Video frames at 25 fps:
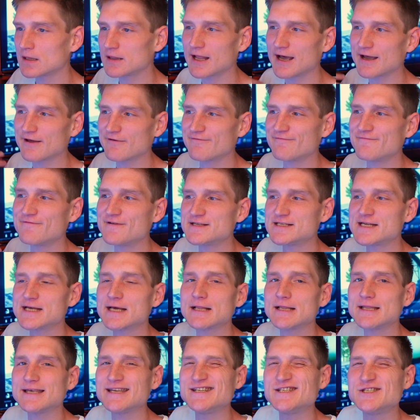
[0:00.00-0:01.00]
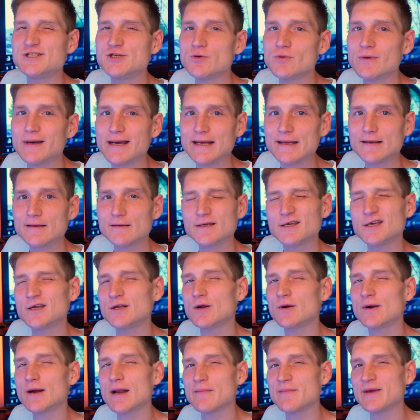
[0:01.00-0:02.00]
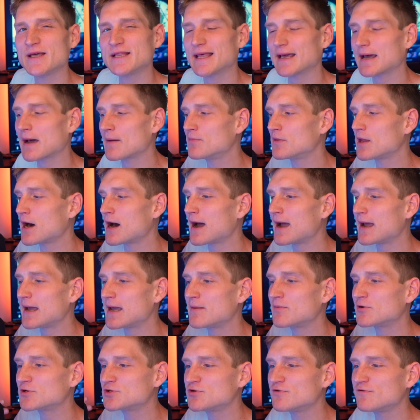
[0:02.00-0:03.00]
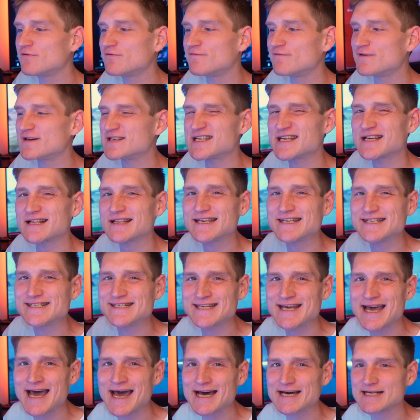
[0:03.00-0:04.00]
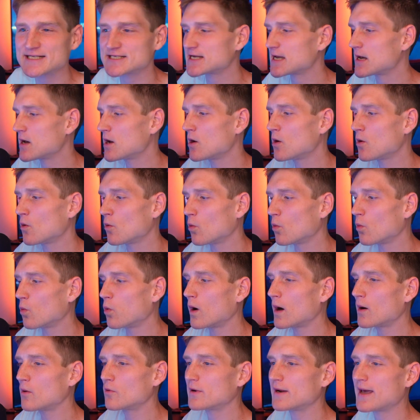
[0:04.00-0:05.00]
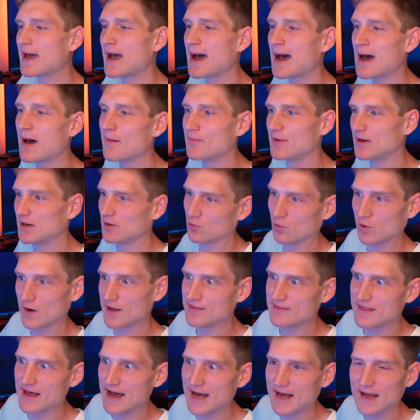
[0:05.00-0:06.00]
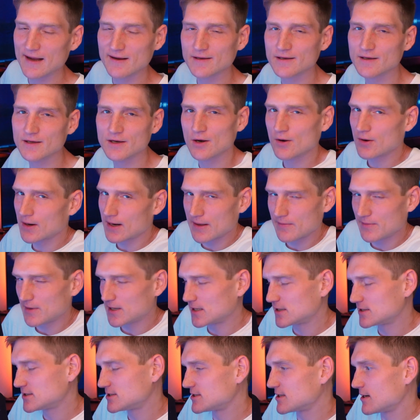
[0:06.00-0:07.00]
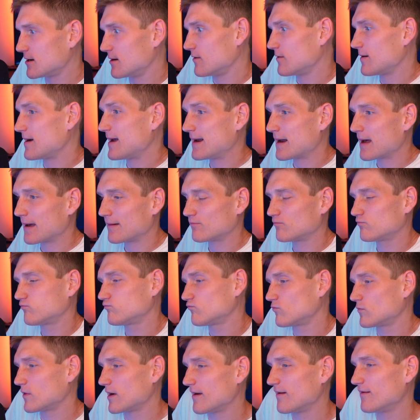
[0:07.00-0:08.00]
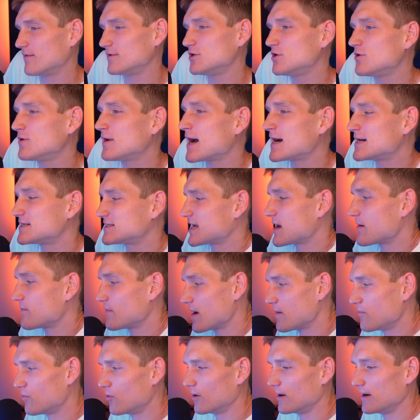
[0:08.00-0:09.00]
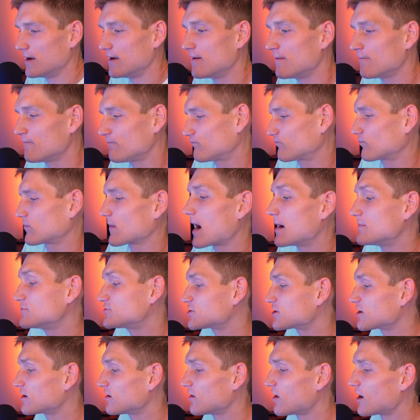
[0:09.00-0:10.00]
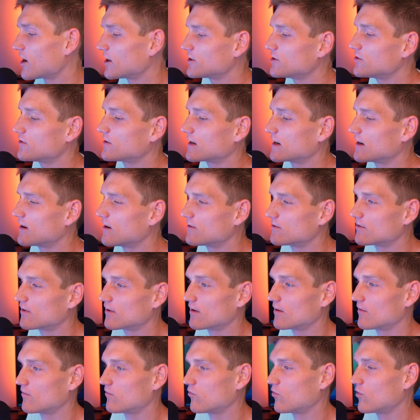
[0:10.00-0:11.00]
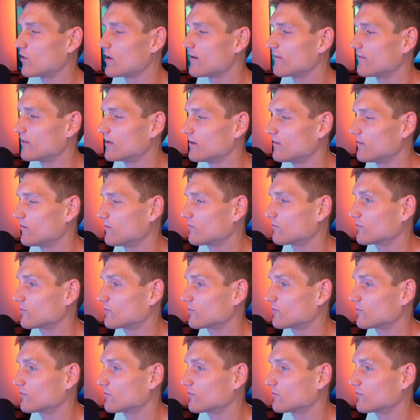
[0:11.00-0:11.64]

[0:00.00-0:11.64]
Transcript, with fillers: like, physically do it. You know what I mean? Like, I'm not able to physically test what would happen with that. You know what I mean? So, and I, whatever. You guys get my point. I'm sure a lot of you can under, whatever,